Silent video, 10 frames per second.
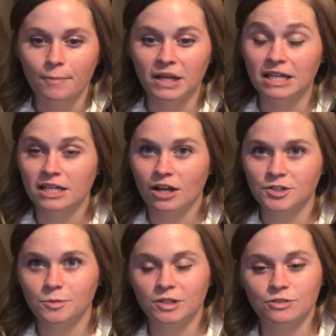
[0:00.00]
but it can
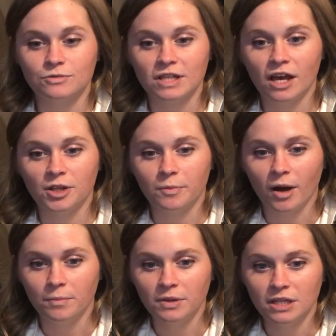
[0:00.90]
also be used with other
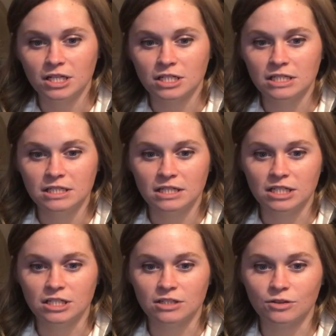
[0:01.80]
populations,
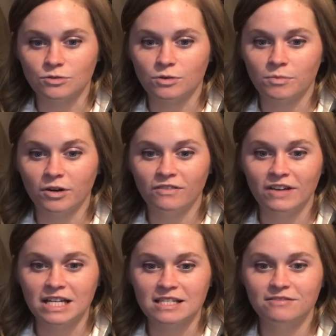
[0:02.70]
such as those with
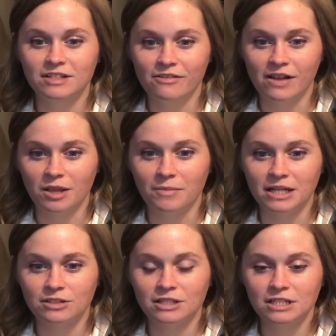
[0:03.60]
pervasive
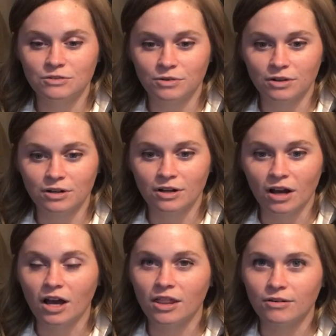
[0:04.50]
developmental disorder,
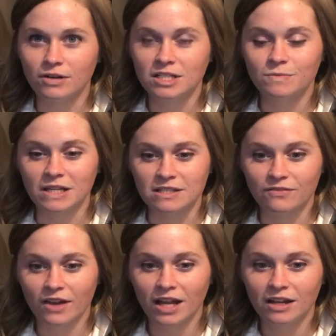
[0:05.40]
not otherwise
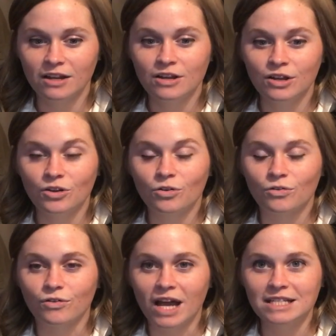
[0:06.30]
specified,
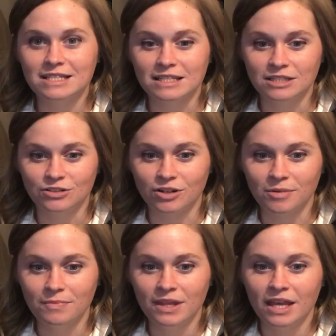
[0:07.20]
Rett
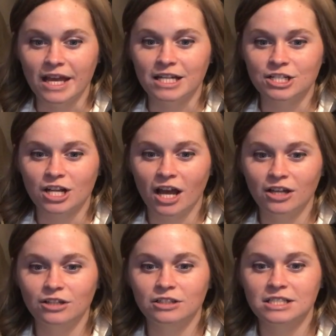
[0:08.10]
syndrome, and
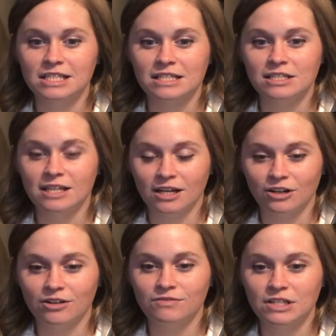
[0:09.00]
childhood
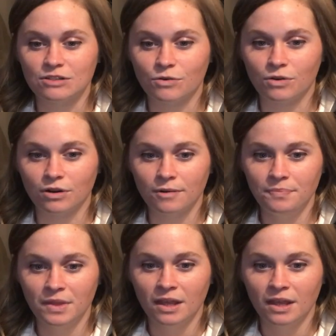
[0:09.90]
disintegrative disorder.